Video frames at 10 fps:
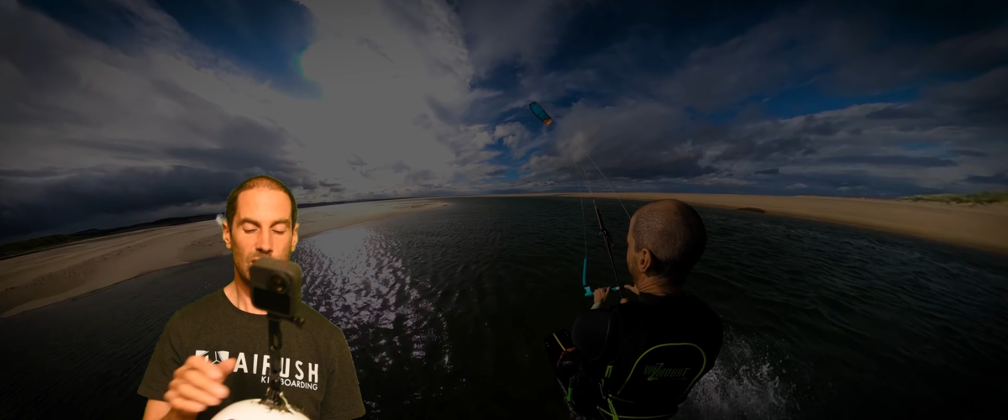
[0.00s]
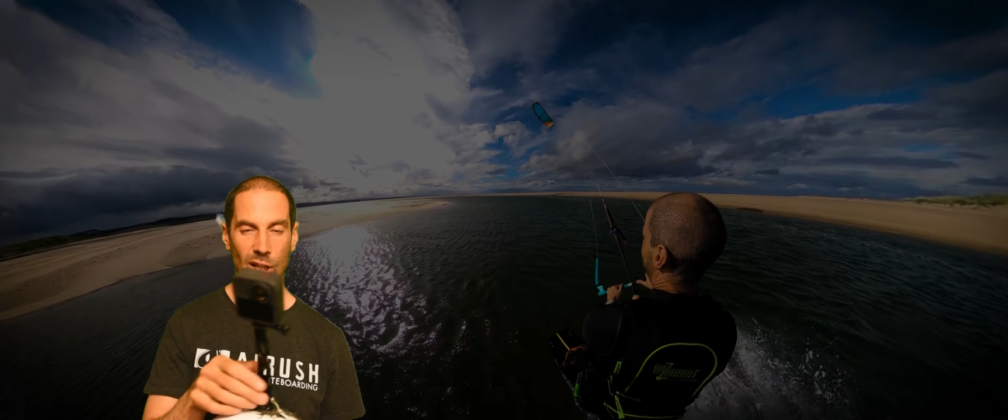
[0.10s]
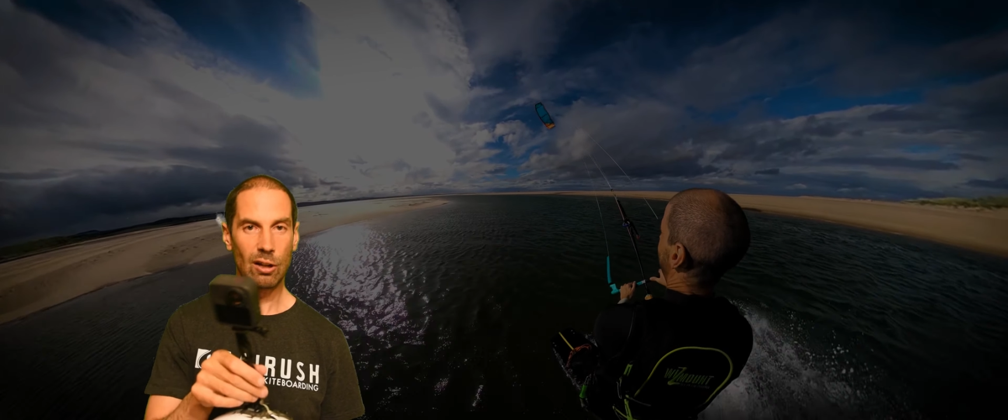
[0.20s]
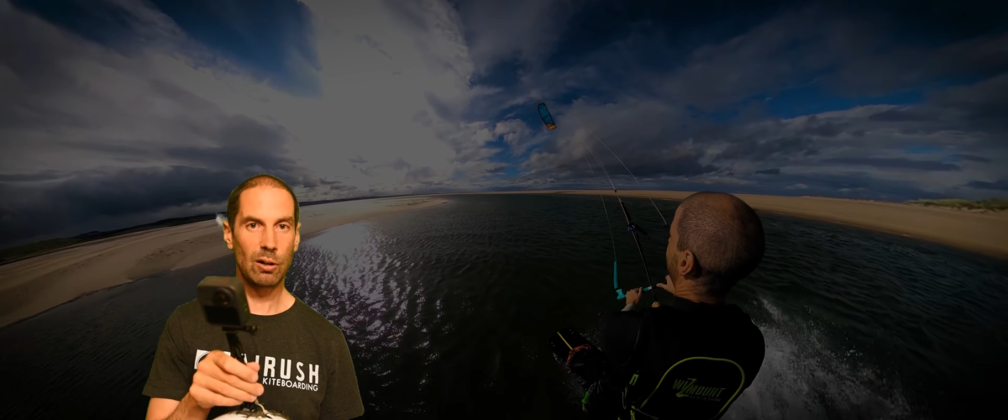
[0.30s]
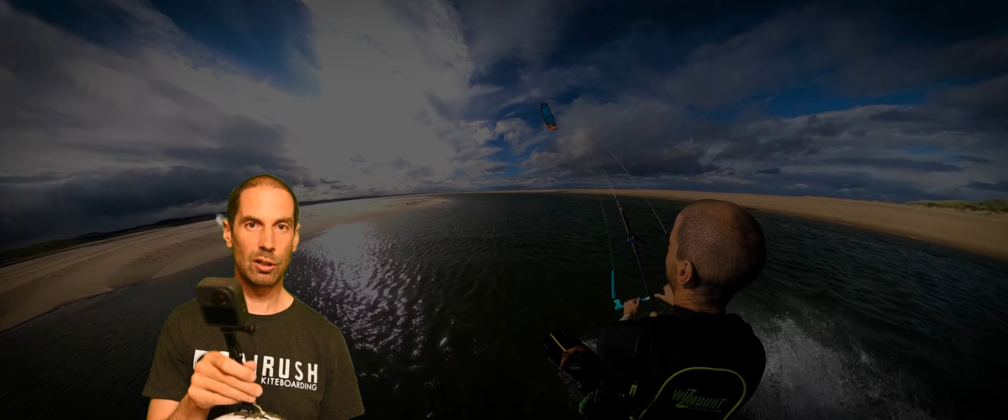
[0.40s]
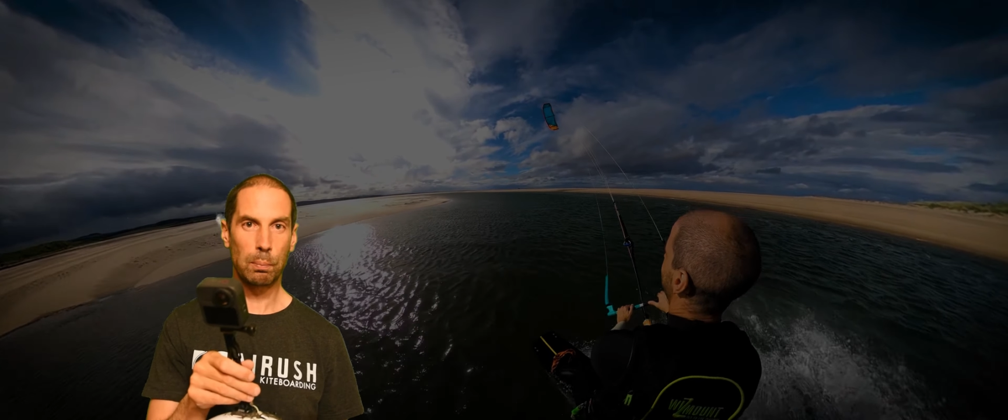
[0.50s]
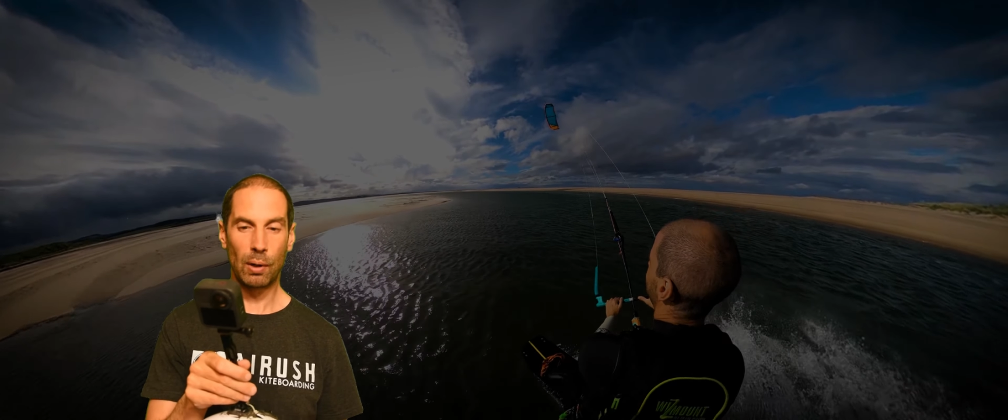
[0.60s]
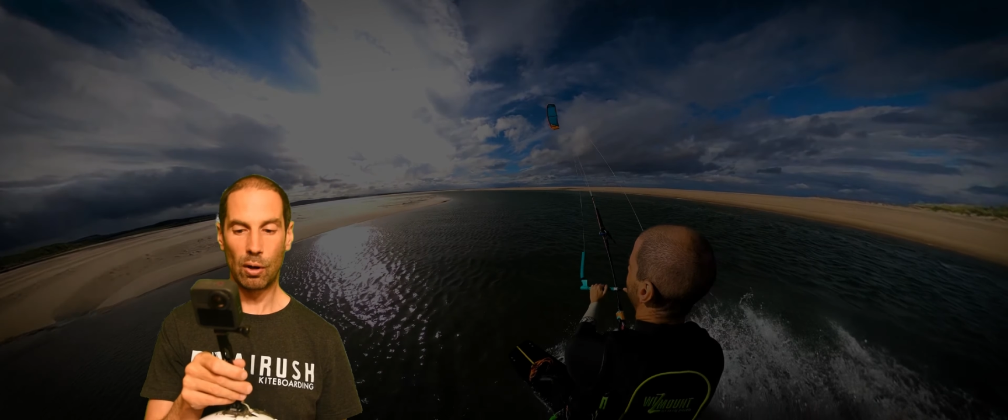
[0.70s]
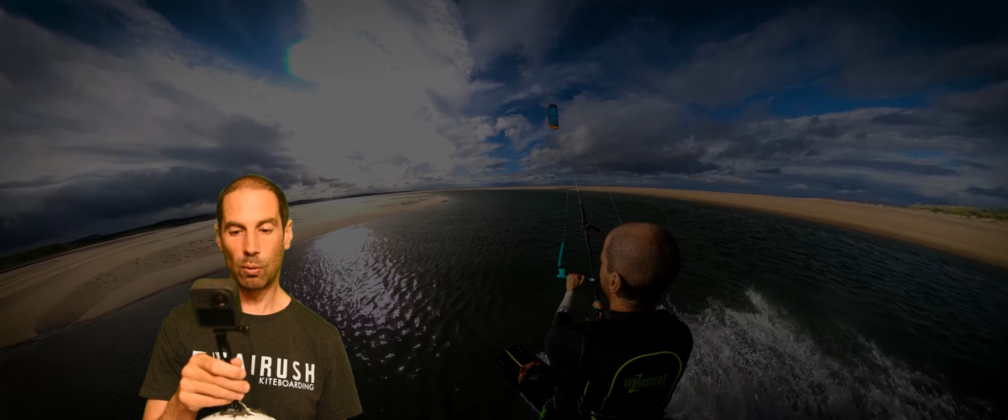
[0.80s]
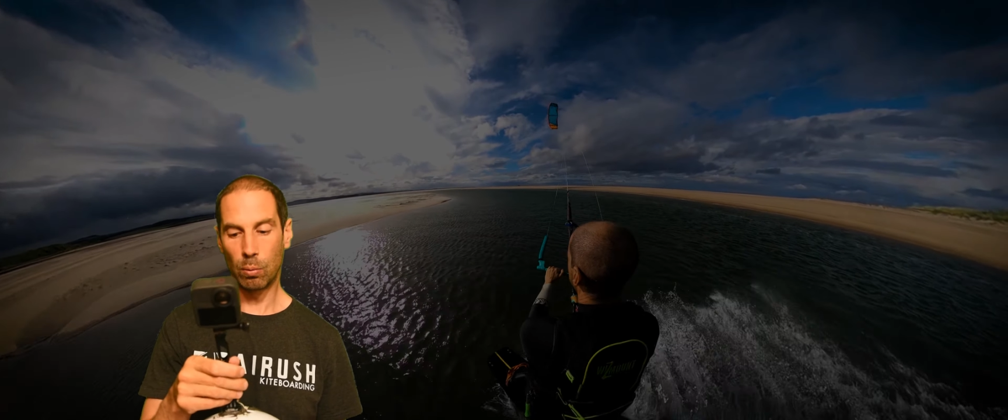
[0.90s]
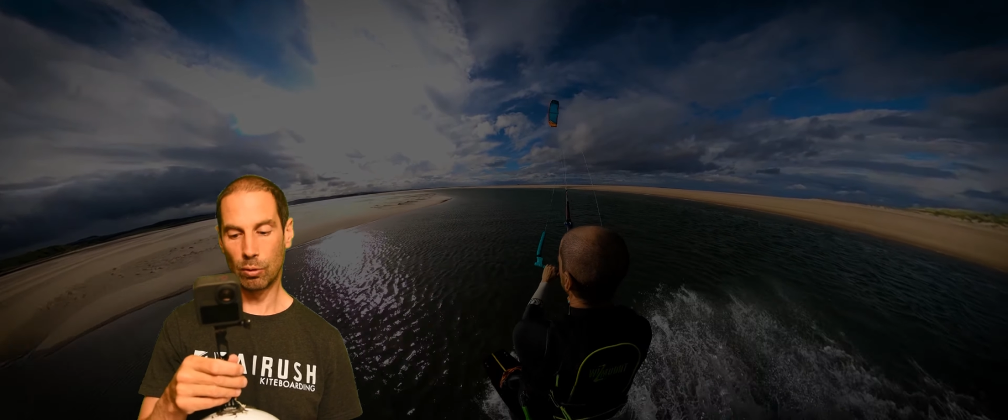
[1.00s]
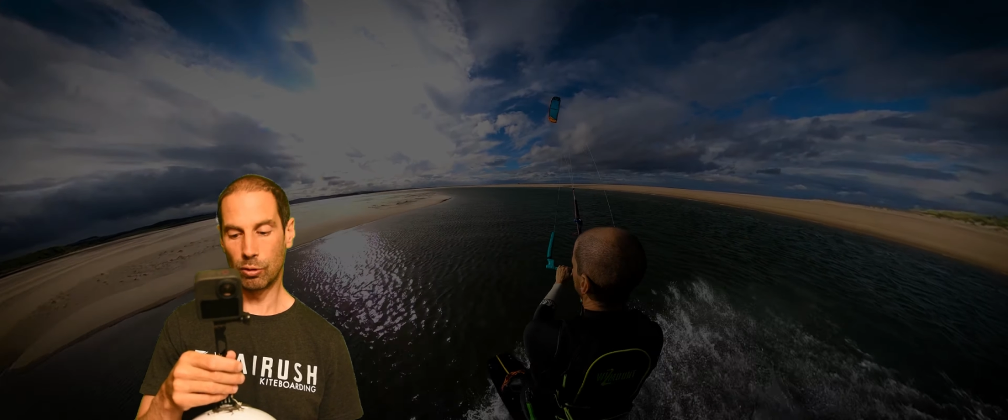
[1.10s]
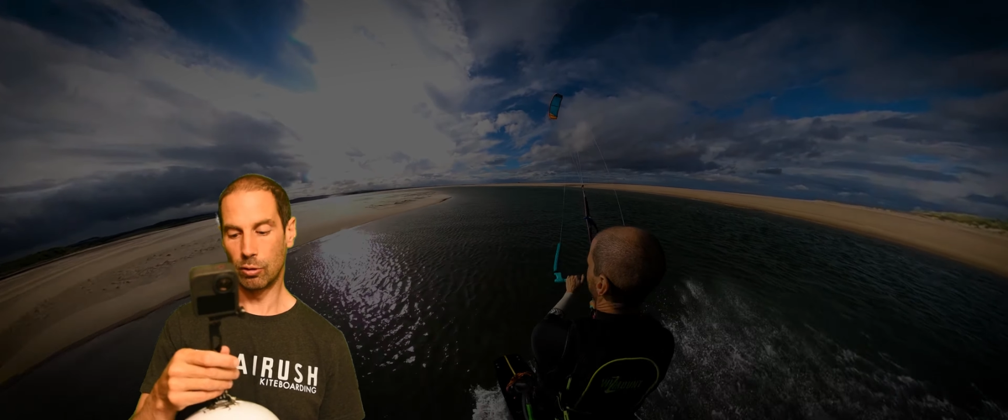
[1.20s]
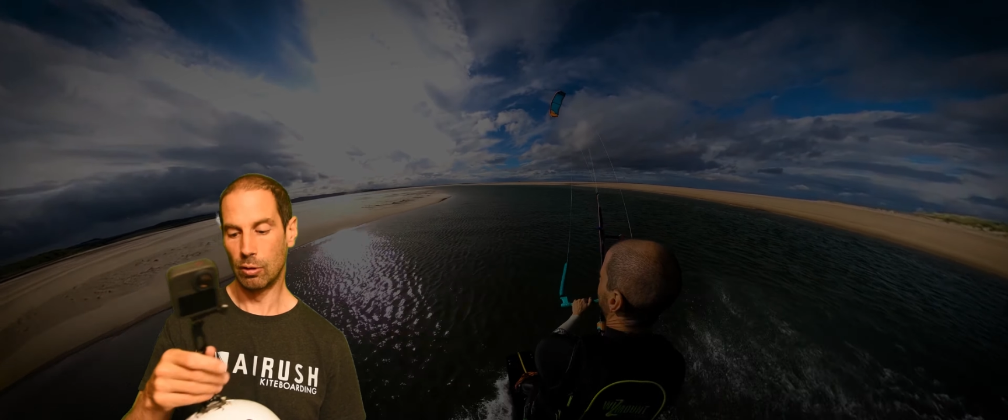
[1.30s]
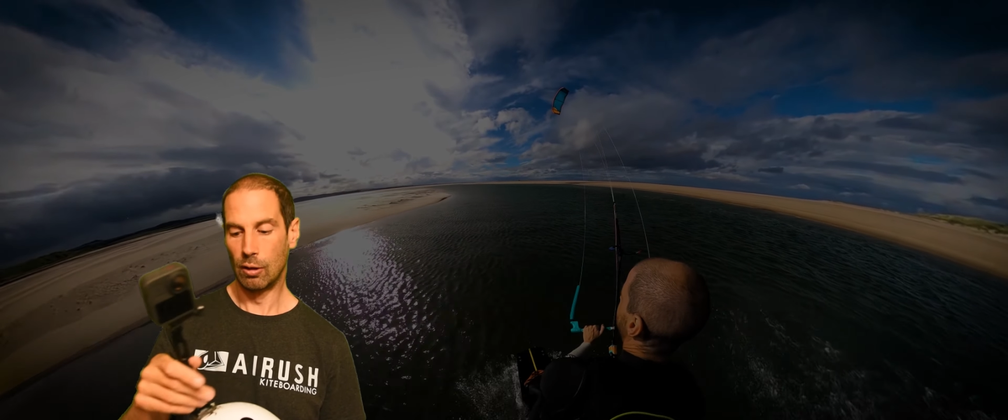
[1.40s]
the longer the pole
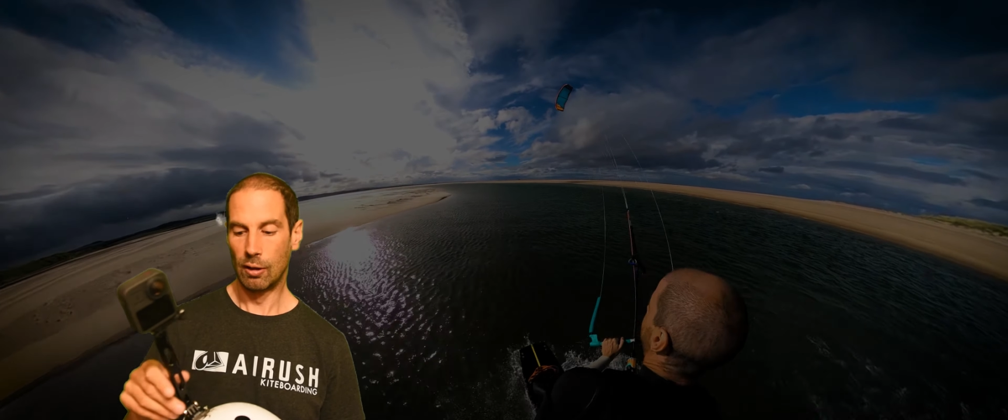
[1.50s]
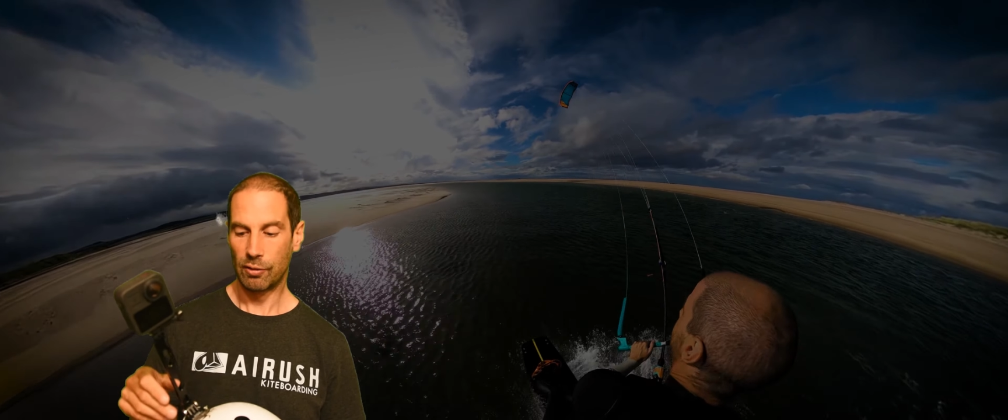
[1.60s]
or